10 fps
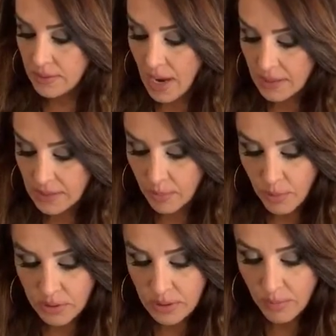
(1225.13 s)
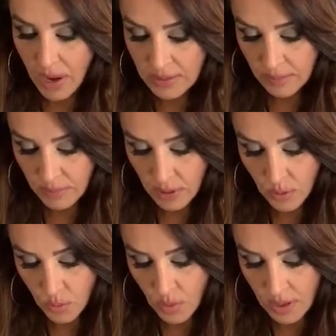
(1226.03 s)
toxic person, possibly
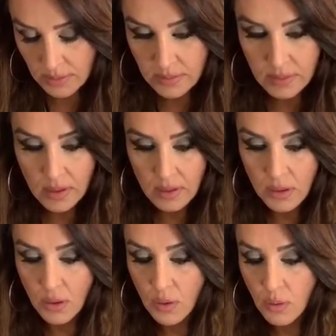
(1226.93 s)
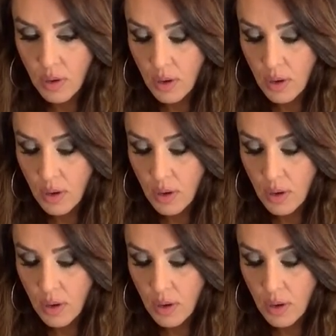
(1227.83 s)
who was, you know,